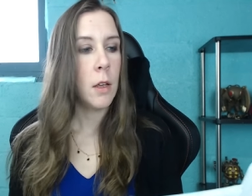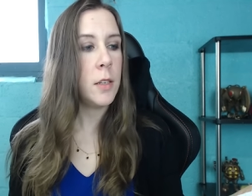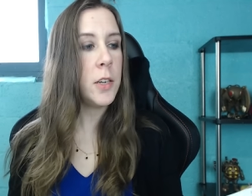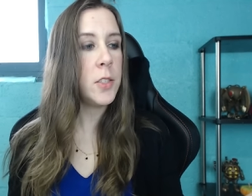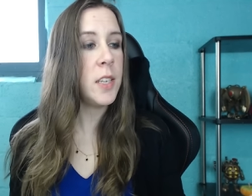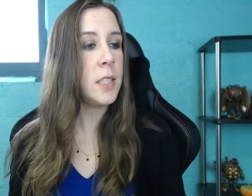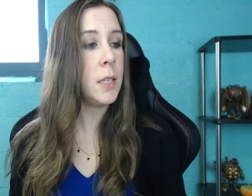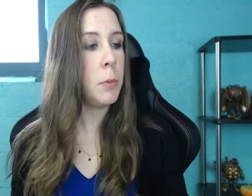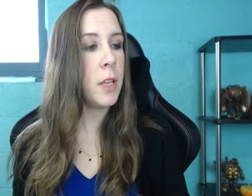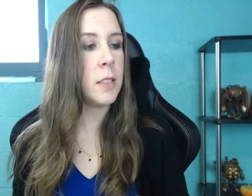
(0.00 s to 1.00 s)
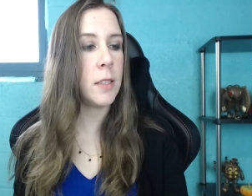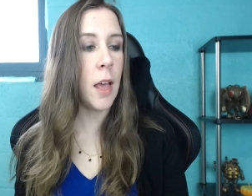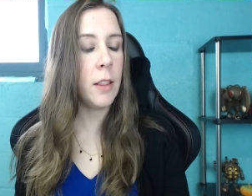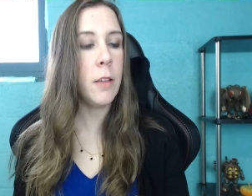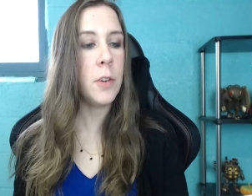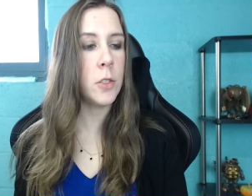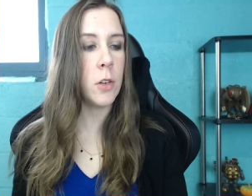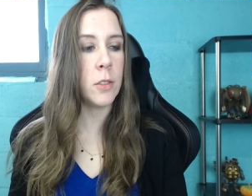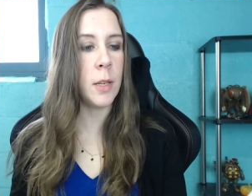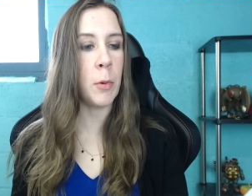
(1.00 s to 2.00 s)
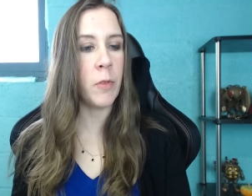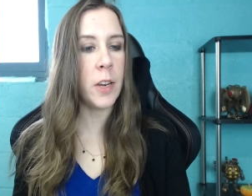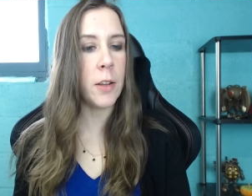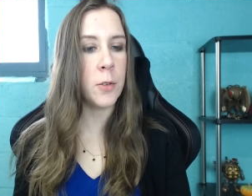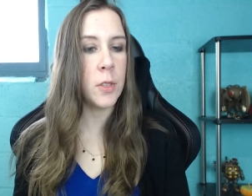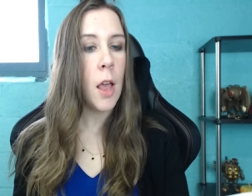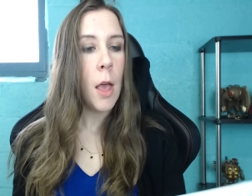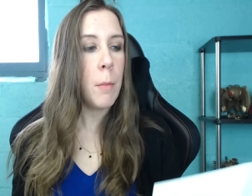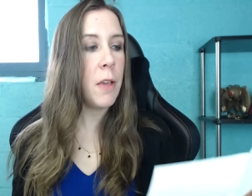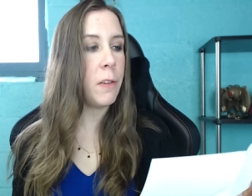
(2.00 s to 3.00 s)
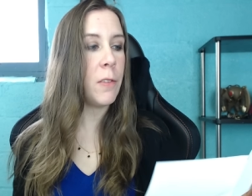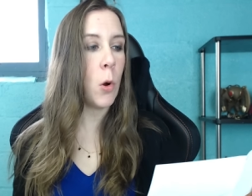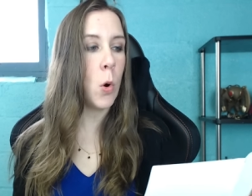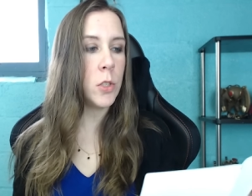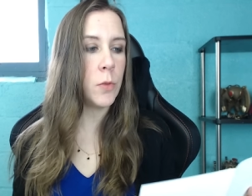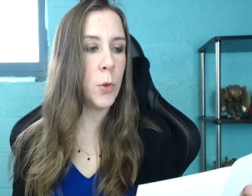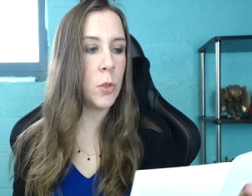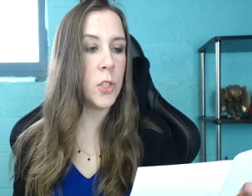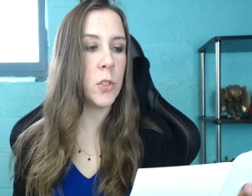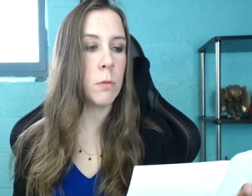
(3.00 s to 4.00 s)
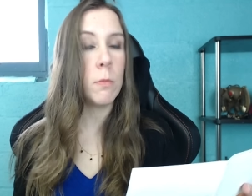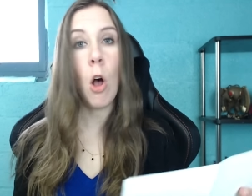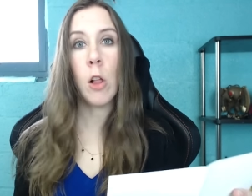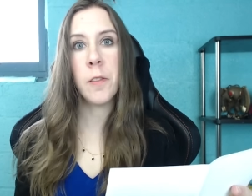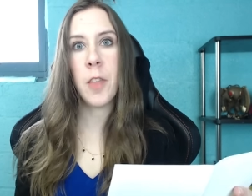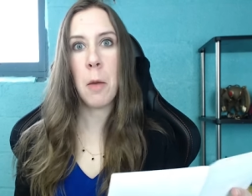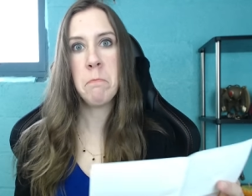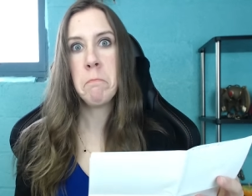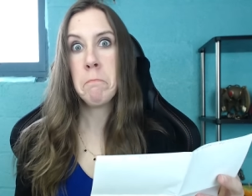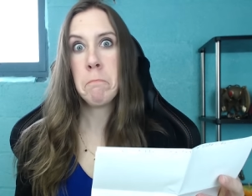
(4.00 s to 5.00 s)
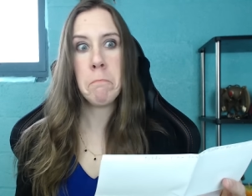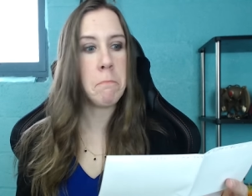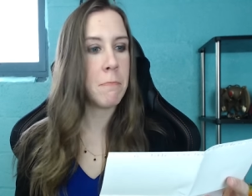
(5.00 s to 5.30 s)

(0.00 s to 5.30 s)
Dear Stacy Place, I love your Star Stable videos. My favorite horse of yours is all of them. Hmm.